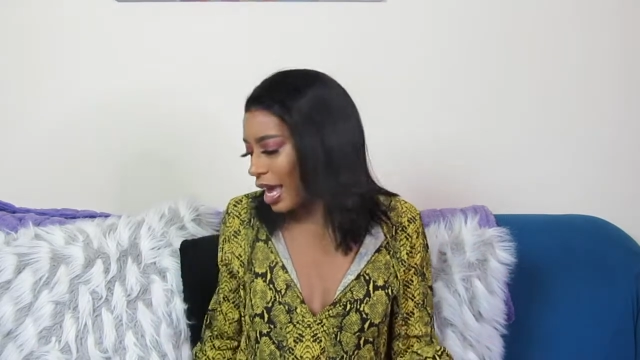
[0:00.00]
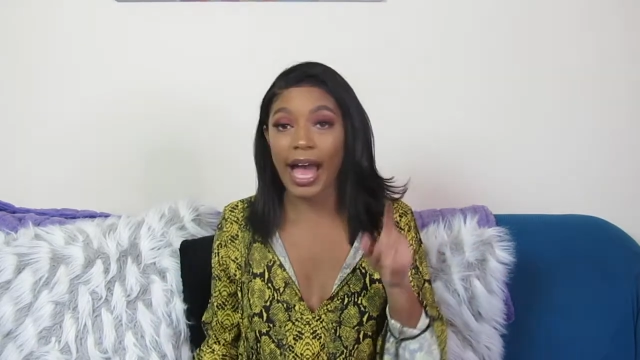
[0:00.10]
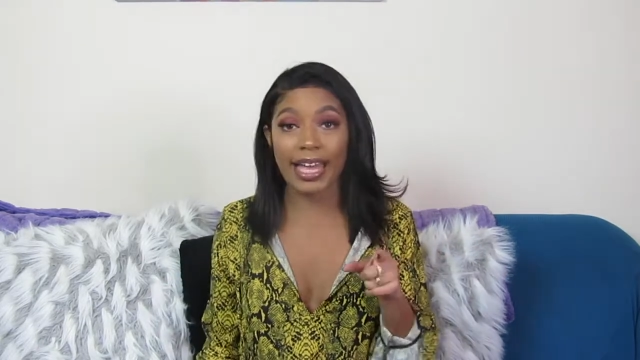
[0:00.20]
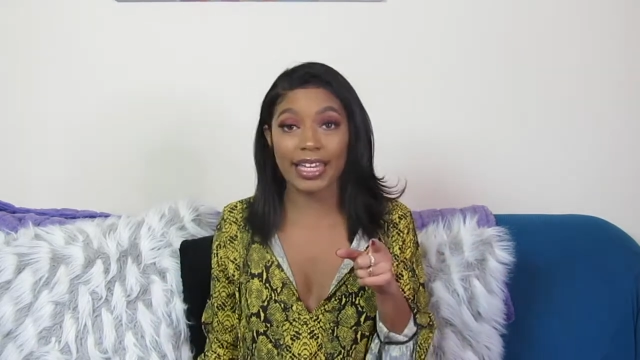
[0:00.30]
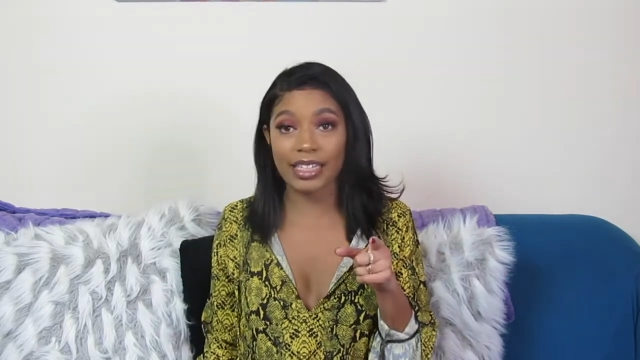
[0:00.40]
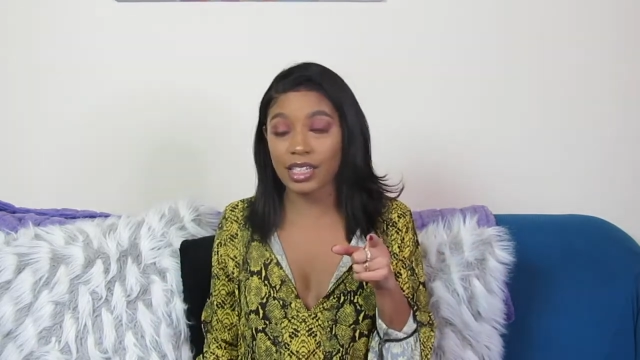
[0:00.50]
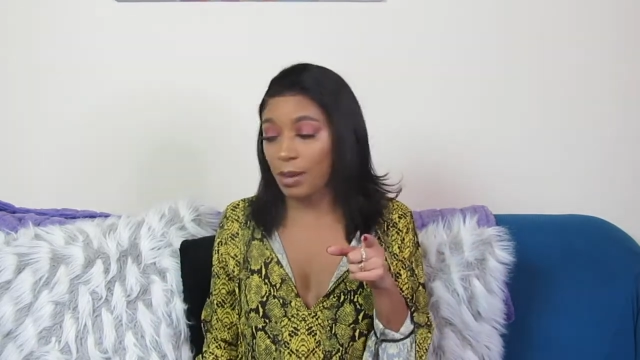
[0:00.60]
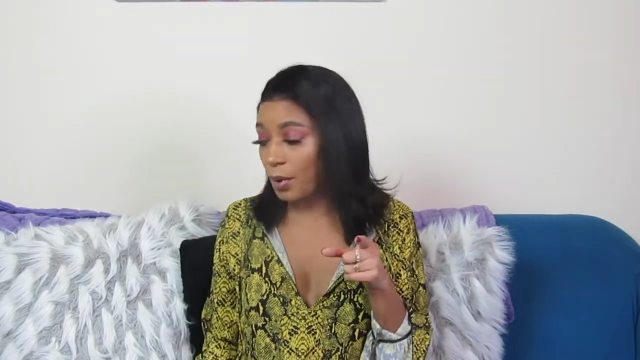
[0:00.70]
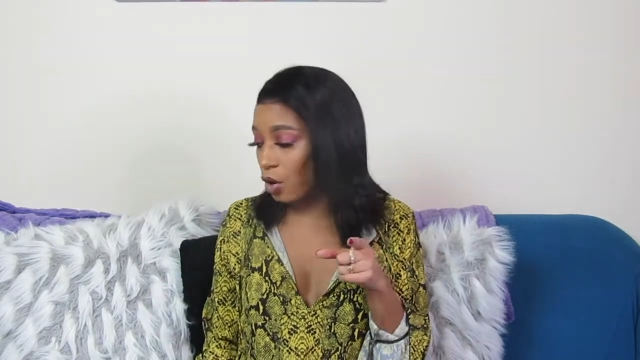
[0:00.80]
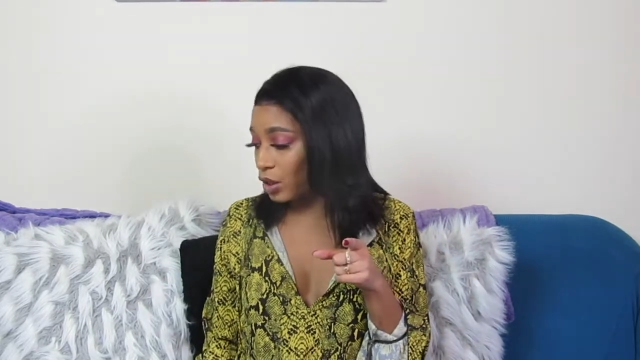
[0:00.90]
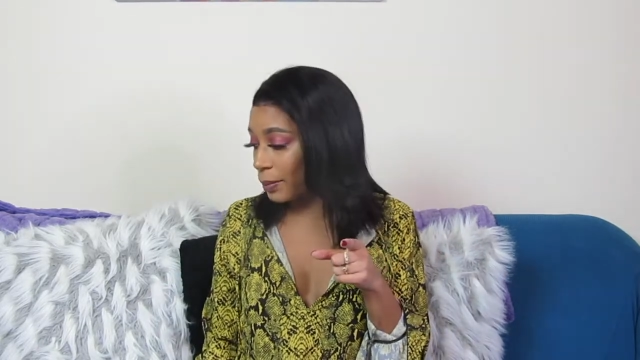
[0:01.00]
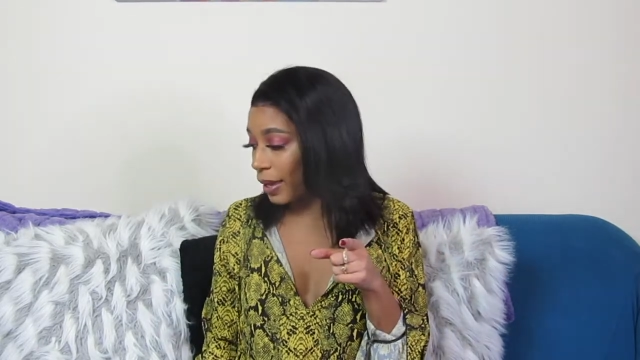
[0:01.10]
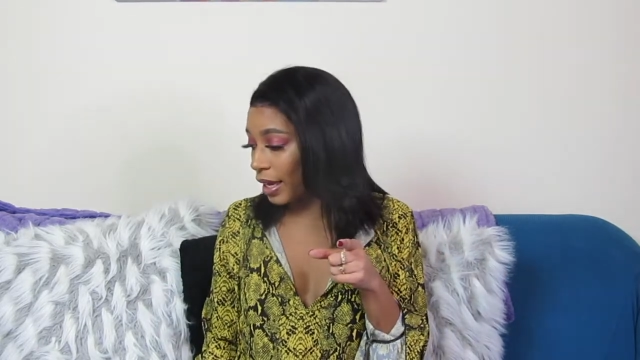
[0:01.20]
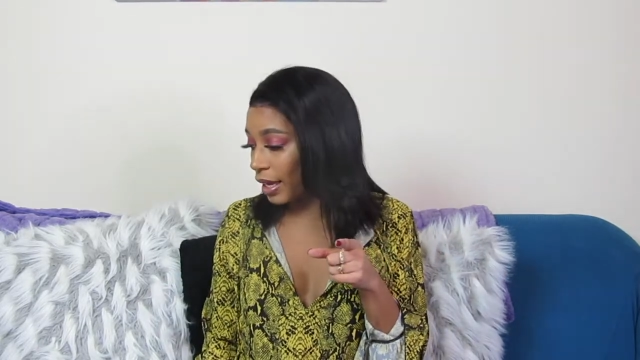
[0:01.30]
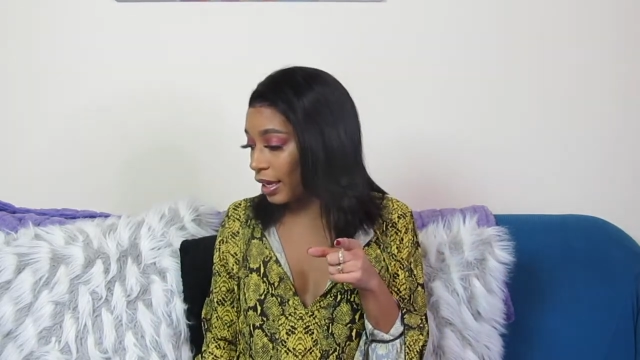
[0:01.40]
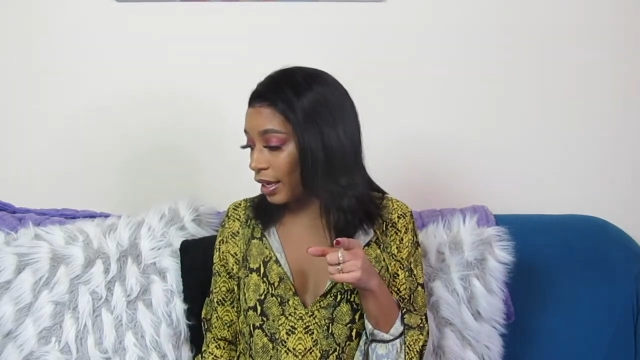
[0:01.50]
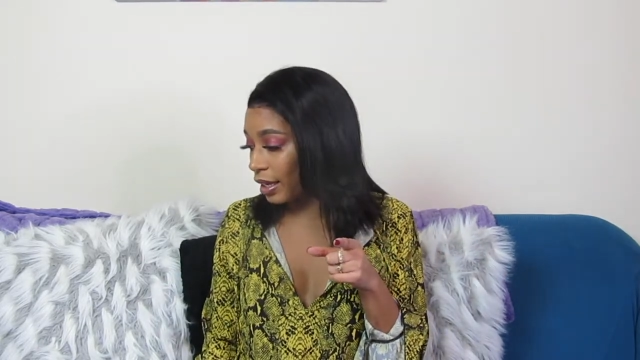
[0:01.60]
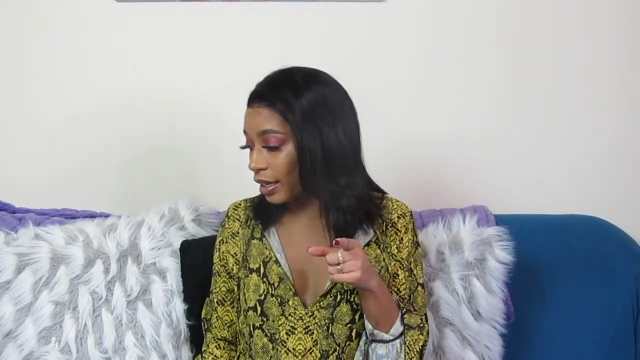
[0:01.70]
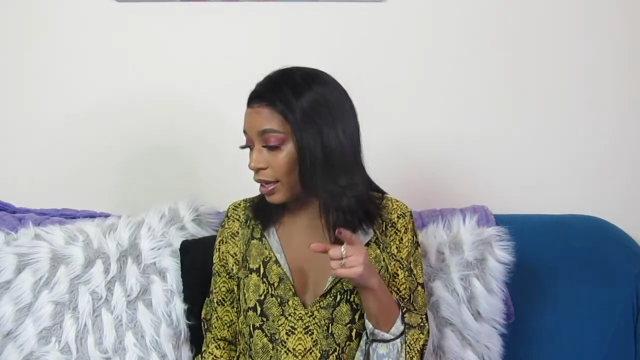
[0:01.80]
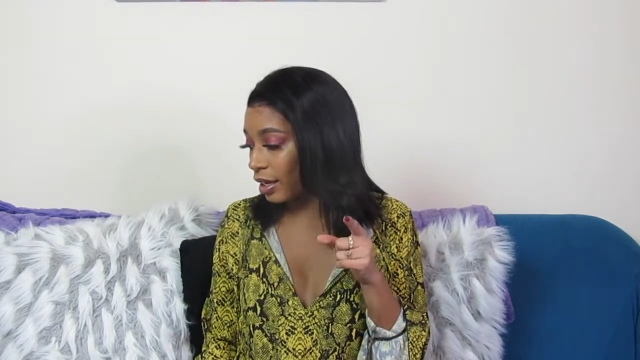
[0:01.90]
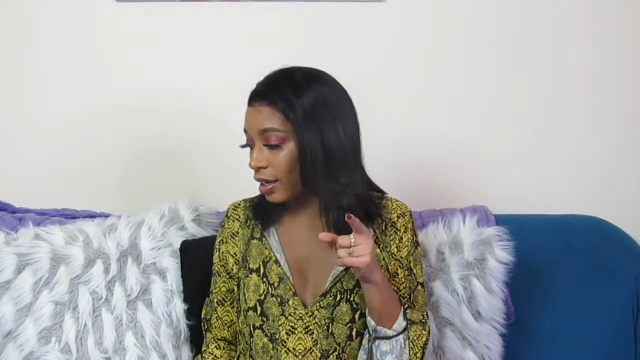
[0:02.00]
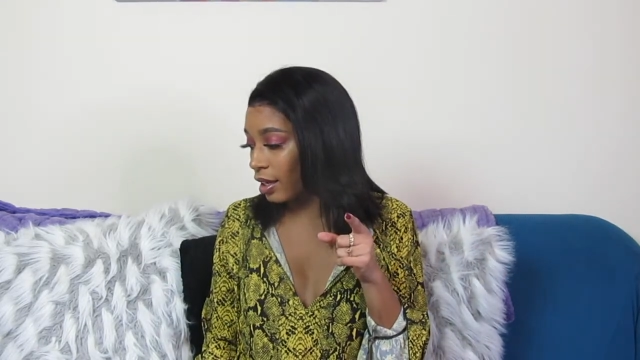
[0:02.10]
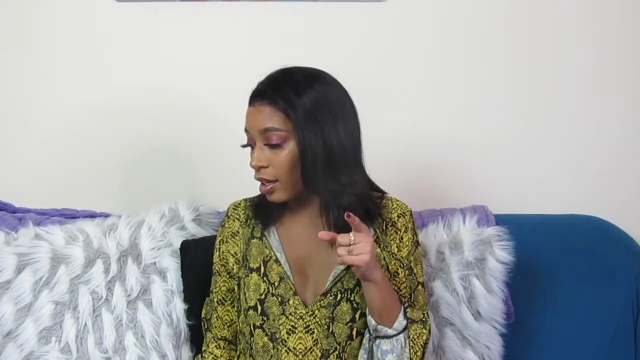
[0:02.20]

I ended up only paying,